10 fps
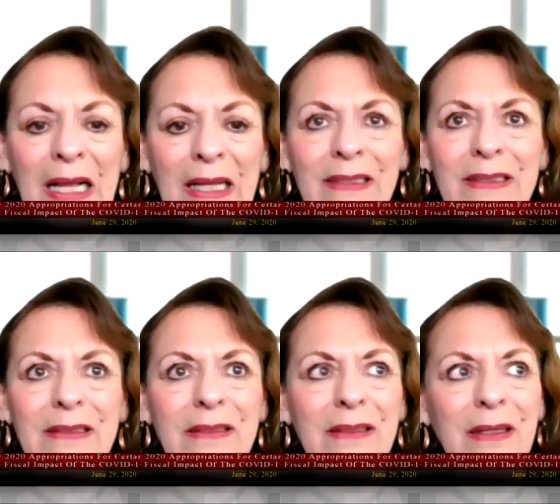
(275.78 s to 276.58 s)
I
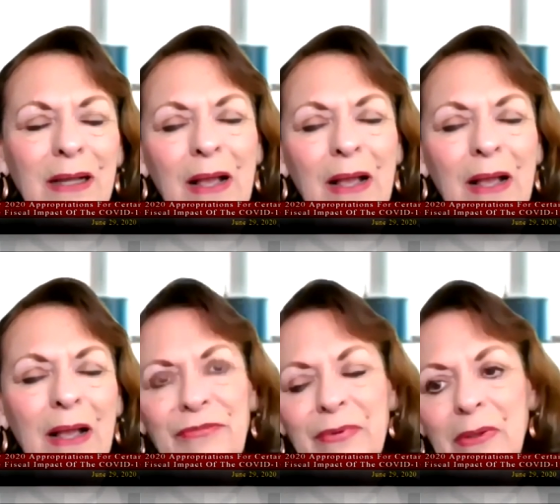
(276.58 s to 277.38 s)
I
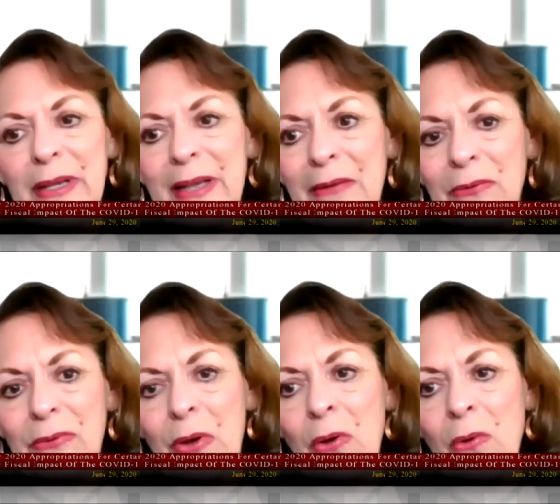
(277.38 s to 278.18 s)
kind of feel like I
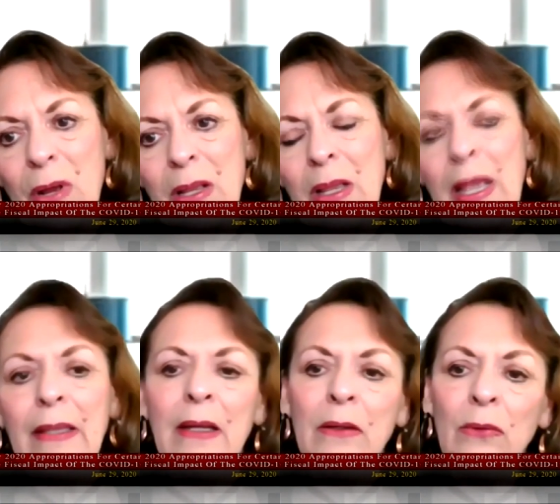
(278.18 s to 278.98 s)
don't know.
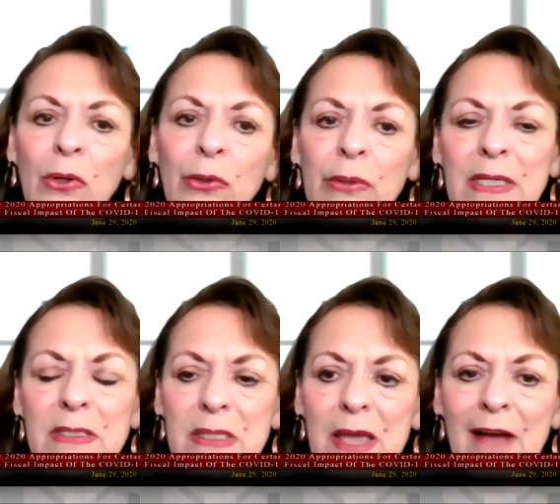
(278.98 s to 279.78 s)
And then who
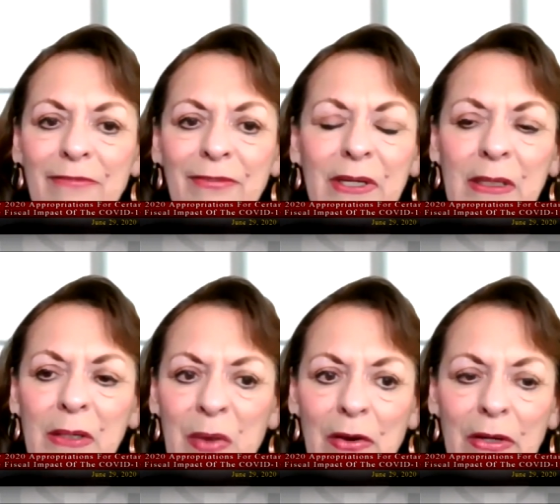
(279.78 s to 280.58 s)
is the African
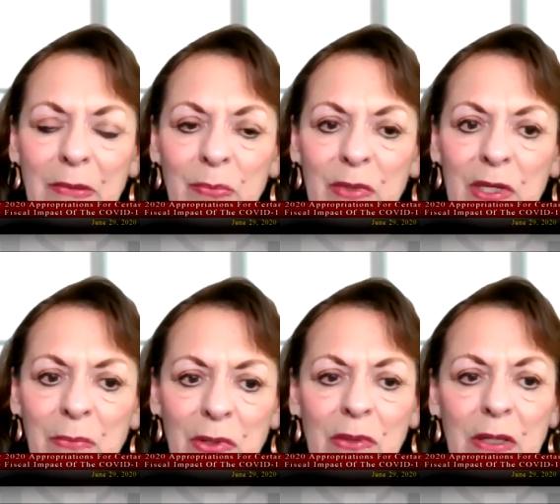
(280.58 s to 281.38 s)
American
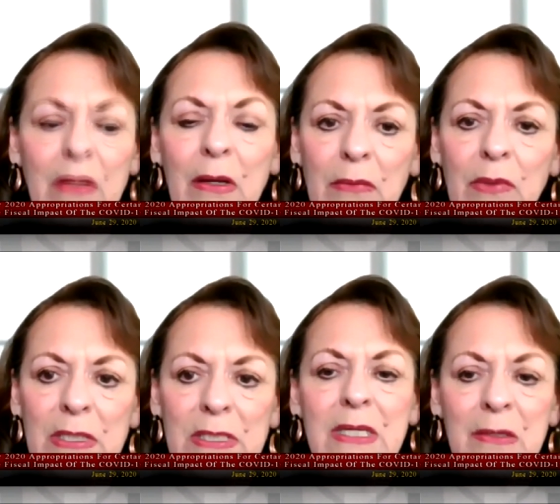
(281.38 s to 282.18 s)
community that
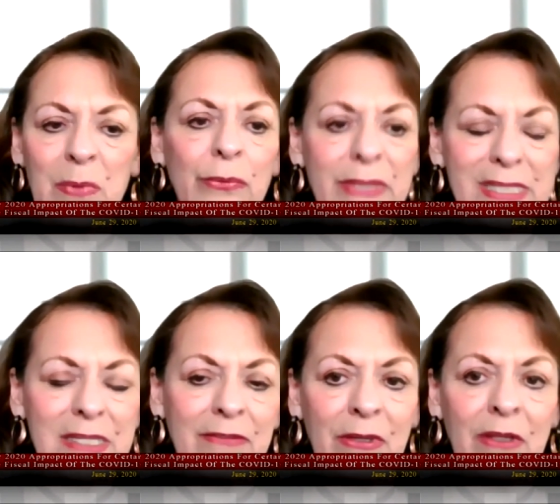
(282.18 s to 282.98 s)
is going to be
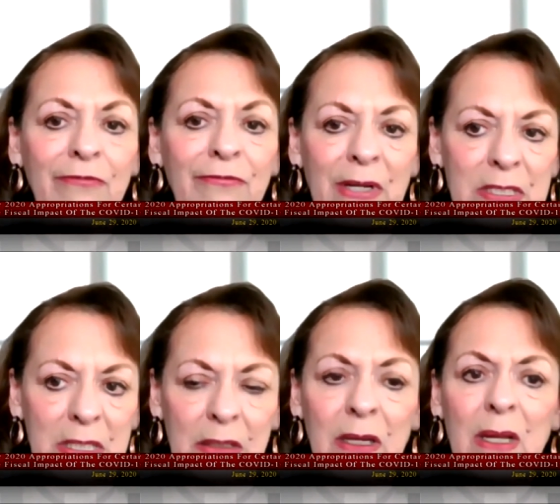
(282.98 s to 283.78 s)
receiving the funding?